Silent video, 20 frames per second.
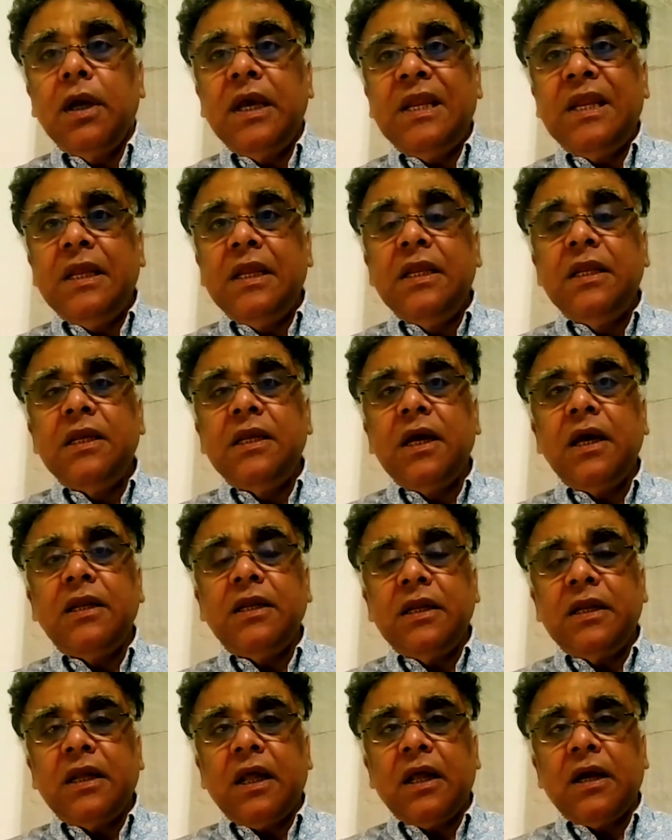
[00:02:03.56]
in India and
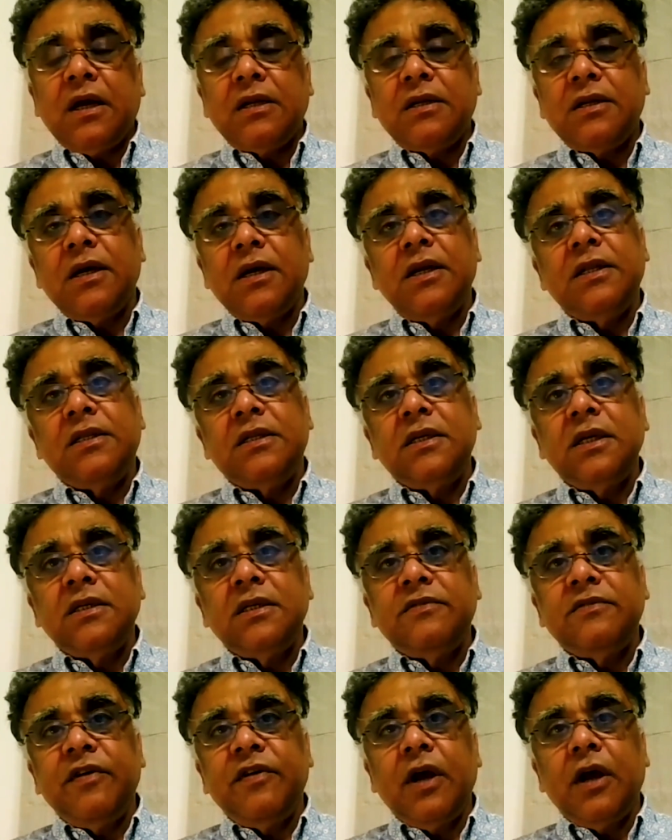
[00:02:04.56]
in Calcutta,
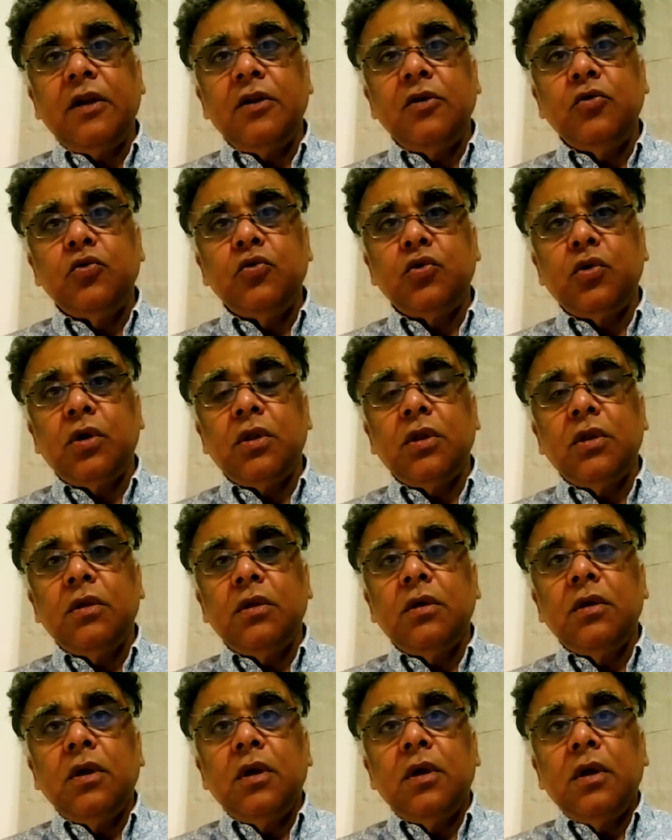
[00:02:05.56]
it's very unusual.
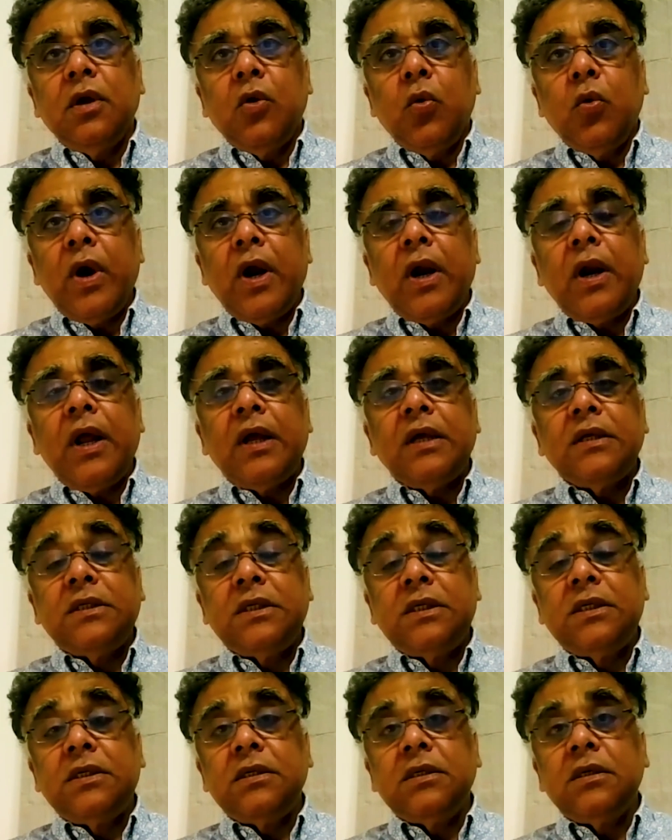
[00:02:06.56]

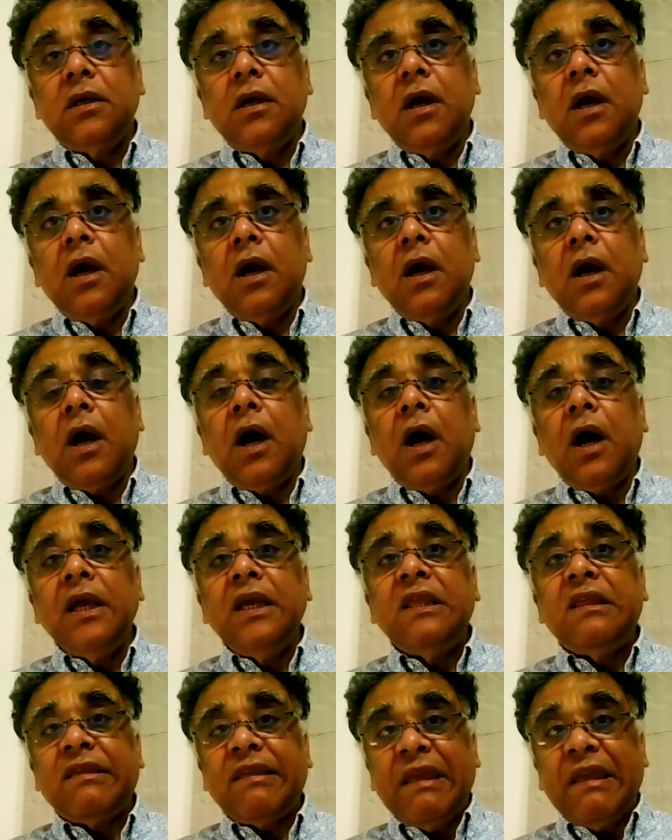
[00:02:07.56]
Whereas
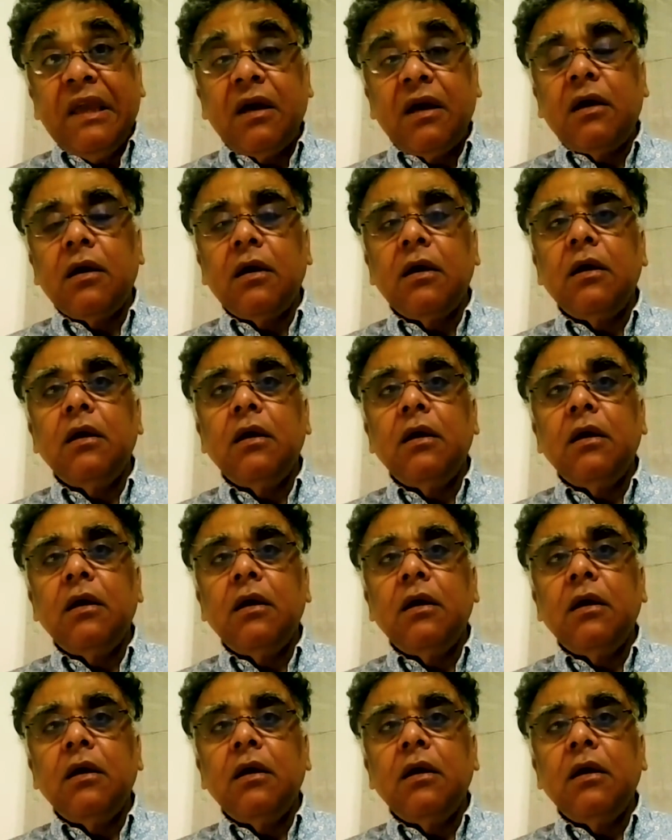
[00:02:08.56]
I can